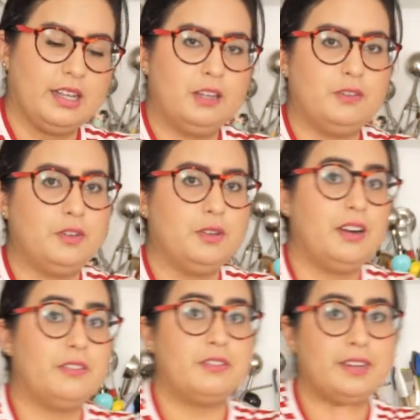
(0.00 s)
If you
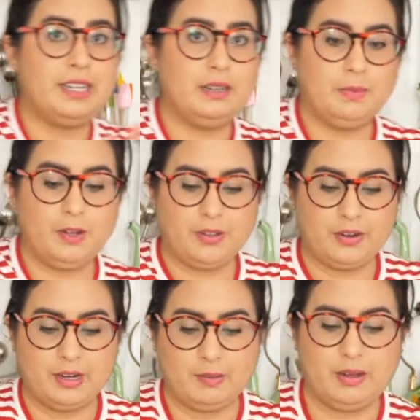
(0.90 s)
are really
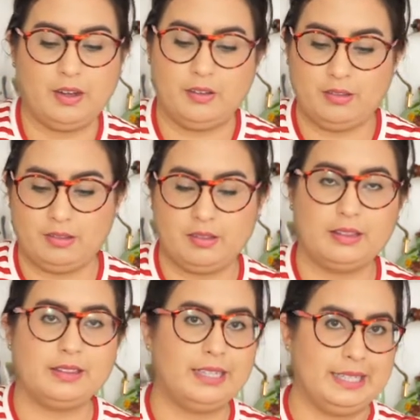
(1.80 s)
bothered about
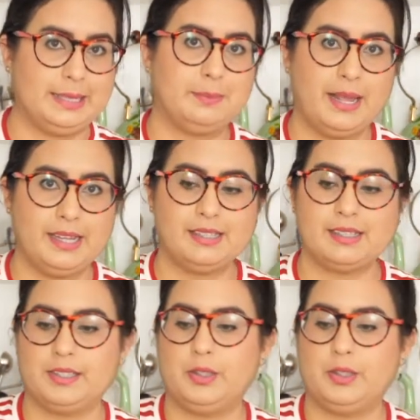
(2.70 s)
this mess,